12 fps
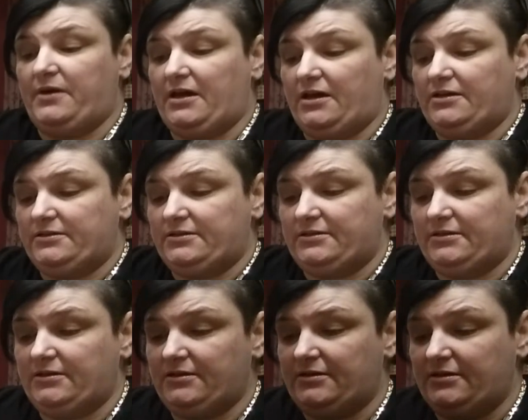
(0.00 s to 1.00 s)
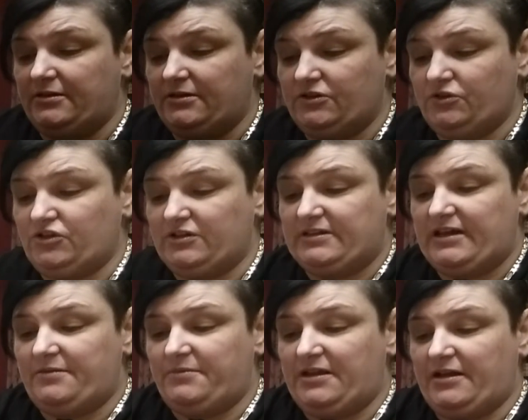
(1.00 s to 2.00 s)
way it is. So she
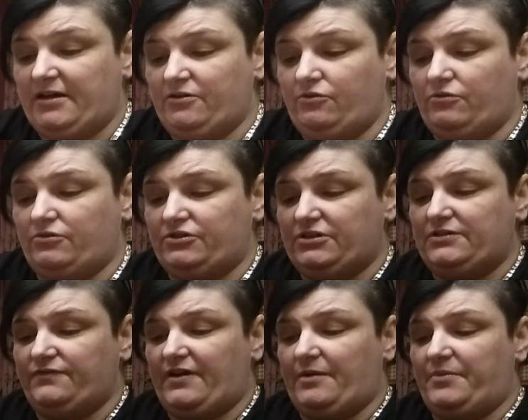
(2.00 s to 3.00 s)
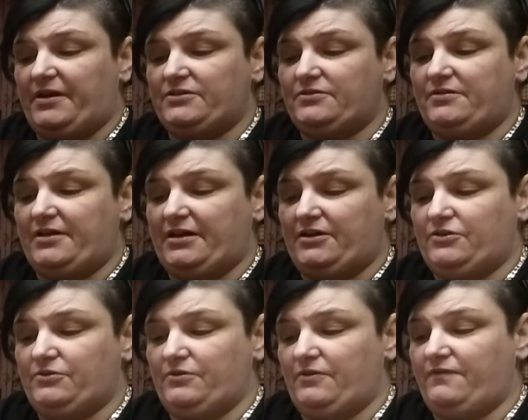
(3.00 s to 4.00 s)
sent me that gorgeous fabric. So thank
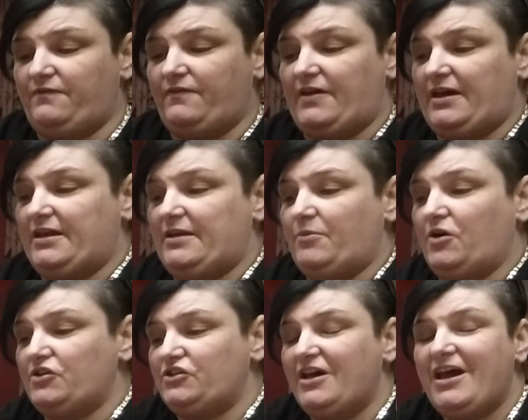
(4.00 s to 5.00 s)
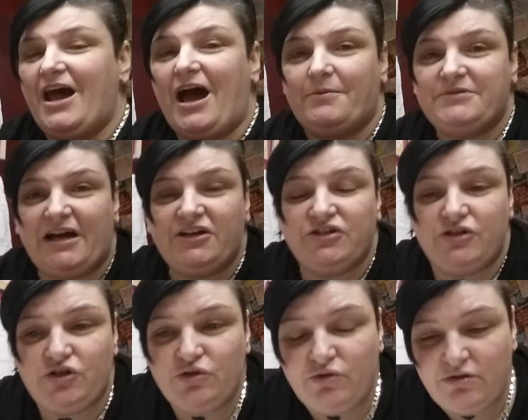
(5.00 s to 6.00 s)
you very much. I was actually
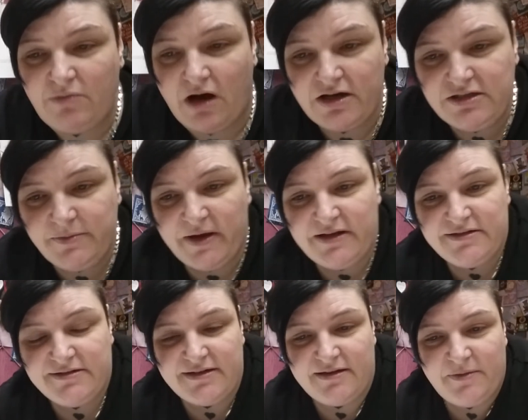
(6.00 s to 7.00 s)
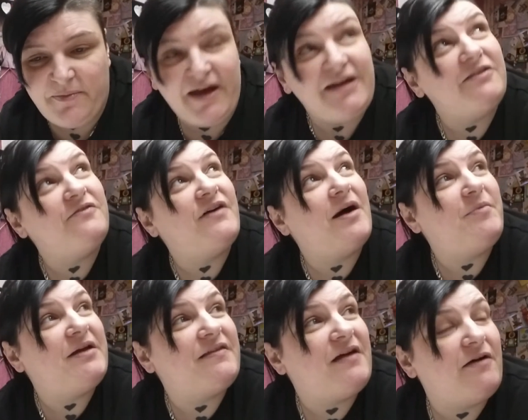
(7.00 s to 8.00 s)
showing my husband the pile of
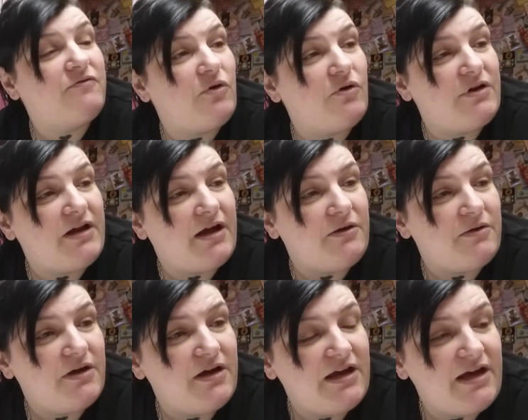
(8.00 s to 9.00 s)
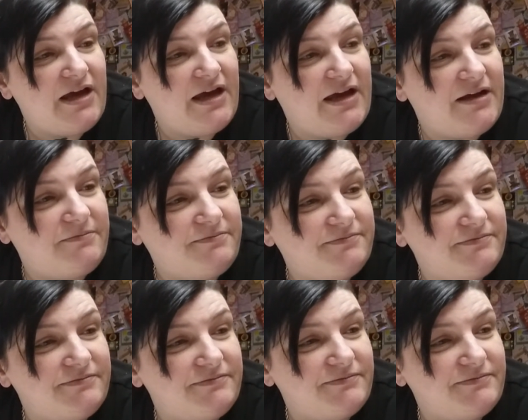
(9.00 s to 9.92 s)
fabric that I've got now. Um,